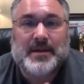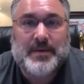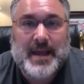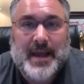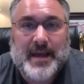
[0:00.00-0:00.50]
that
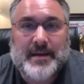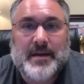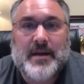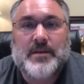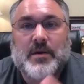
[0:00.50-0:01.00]
we had.
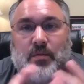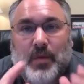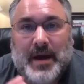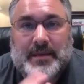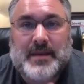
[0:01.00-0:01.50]
The
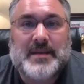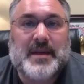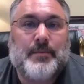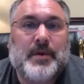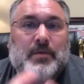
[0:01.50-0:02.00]
one thing
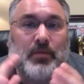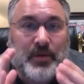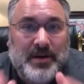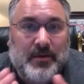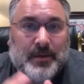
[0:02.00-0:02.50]
that put
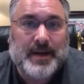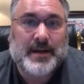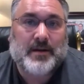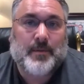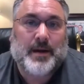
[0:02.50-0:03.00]
real money
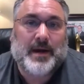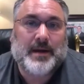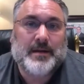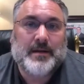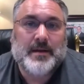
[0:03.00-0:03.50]
in our
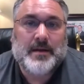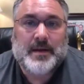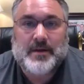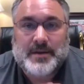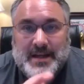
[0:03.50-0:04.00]
pocket,
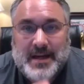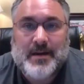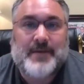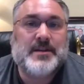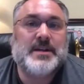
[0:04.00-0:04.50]

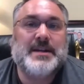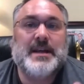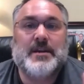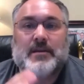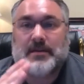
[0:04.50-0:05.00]
year after
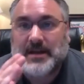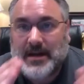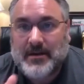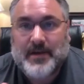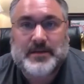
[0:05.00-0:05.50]
year,
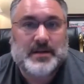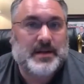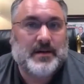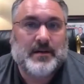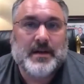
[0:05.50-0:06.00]
year after
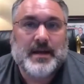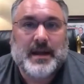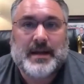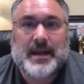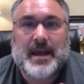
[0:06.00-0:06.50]
year,
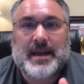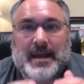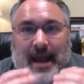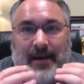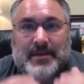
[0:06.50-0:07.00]
and
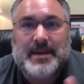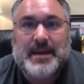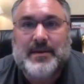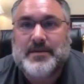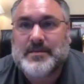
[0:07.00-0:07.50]
everything
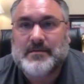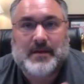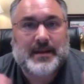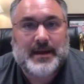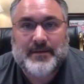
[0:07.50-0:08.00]
else,
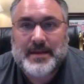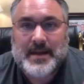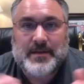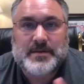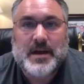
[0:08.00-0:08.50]
I let
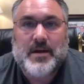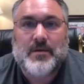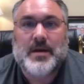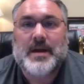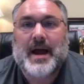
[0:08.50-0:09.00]
everything else
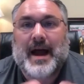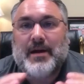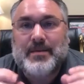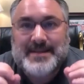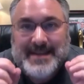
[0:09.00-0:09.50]
go. I
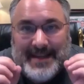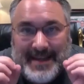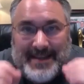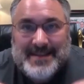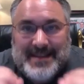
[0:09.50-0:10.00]
was
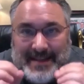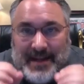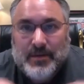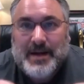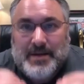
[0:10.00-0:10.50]
instantly
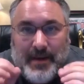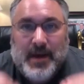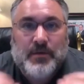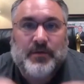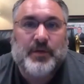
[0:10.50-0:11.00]
created my
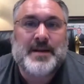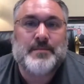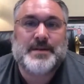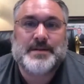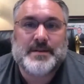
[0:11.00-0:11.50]
own freedom
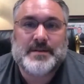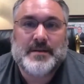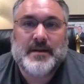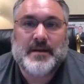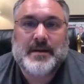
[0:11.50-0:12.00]
business.
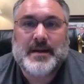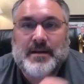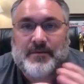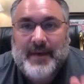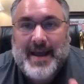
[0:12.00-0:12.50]
And
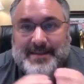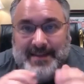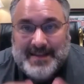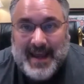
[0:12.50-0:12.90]
in fact,